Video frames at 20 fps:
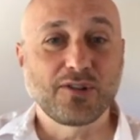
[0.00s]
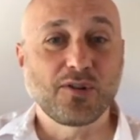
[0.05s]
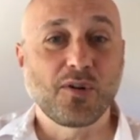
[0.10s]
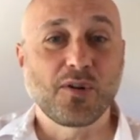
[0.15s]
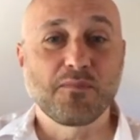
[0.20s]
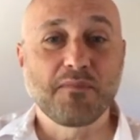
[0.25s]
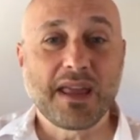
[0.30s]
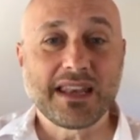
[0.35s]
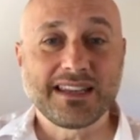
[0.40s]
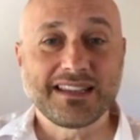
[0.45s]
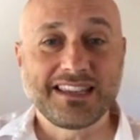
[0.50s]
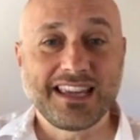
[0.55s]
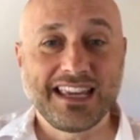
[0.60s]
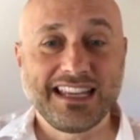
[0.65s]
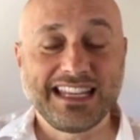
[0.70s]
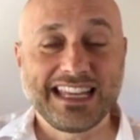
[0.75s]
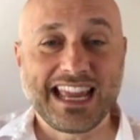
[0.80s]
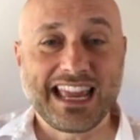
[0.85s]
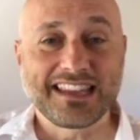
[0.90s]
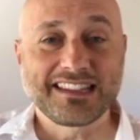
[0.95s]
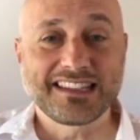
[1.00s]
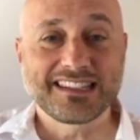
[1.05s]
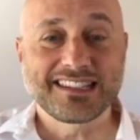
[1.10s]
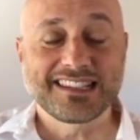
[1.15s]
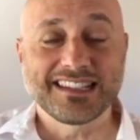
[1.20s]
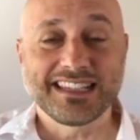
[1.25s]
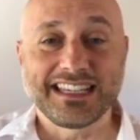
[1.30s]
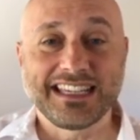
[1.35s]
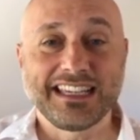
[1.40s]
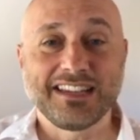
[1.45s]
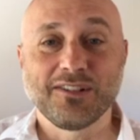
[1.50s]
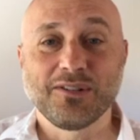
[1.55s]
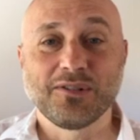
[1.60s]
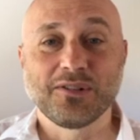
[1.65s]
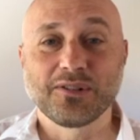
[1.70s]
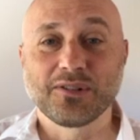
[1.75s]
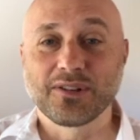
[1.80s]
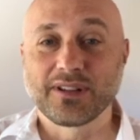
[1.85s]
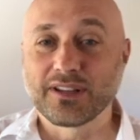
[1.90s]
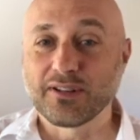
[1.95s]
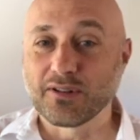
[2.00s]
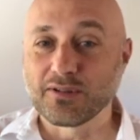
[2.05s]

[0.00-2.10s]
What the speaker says: or meditating endlessly, or